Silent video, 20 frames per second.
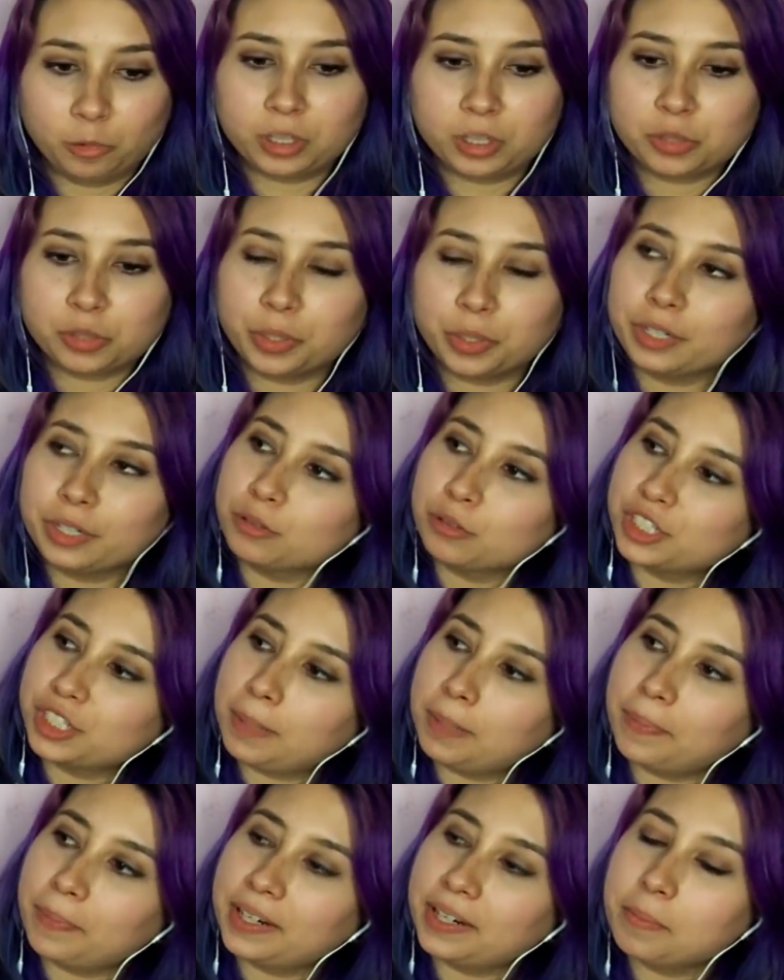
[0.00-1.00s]
which we don't
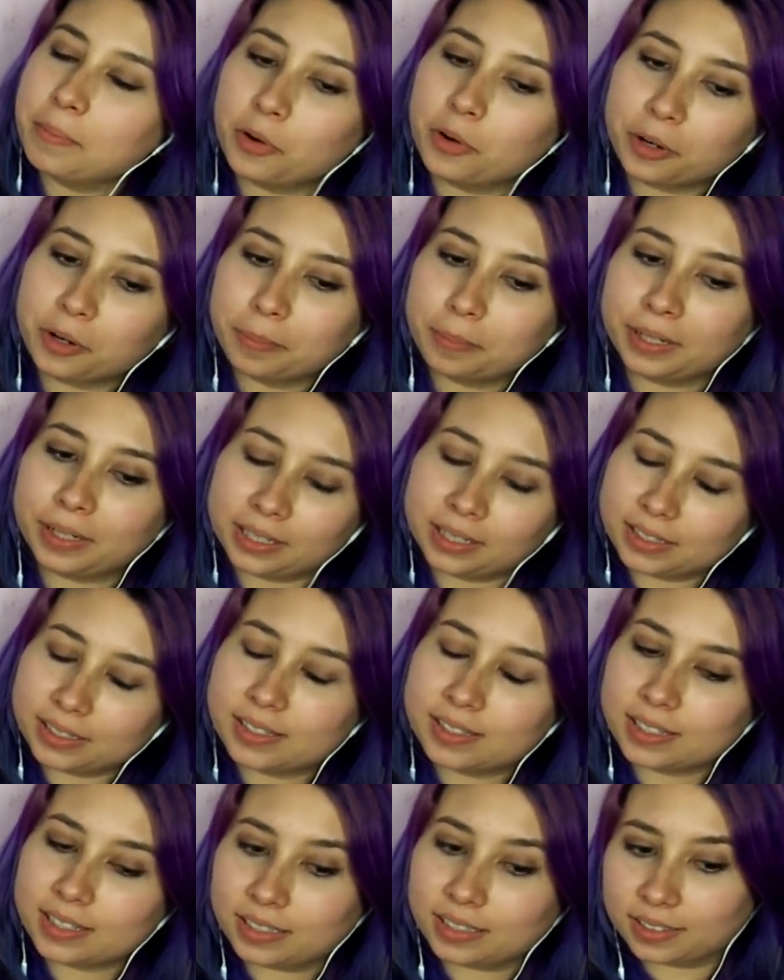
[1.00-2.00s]
ship anymore, but
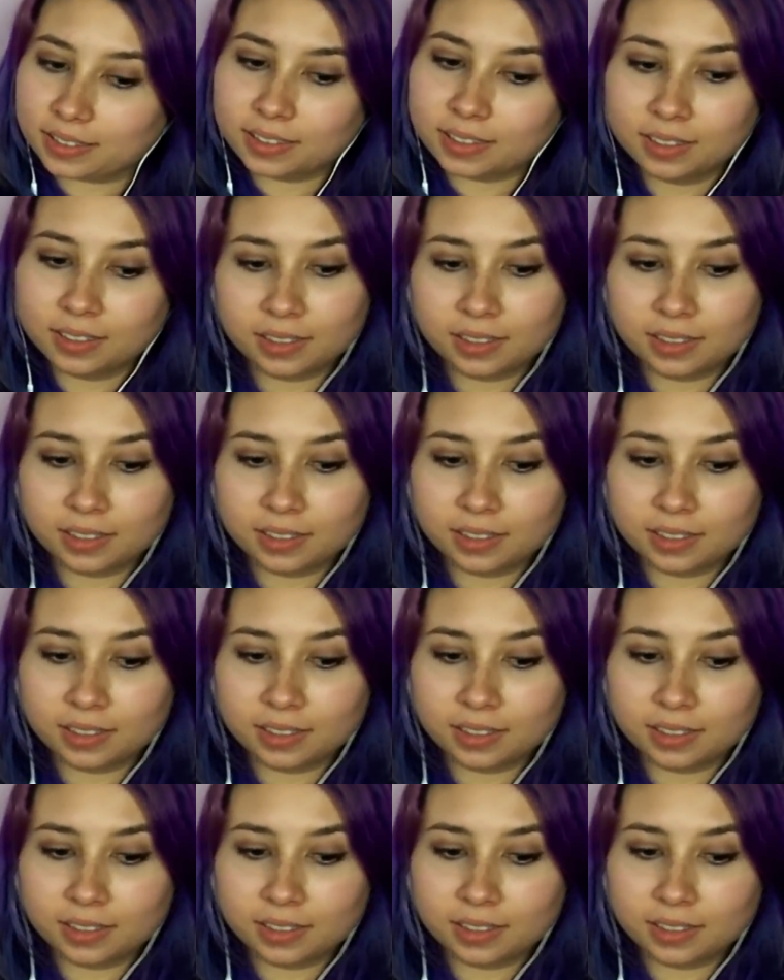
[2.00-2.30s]
still.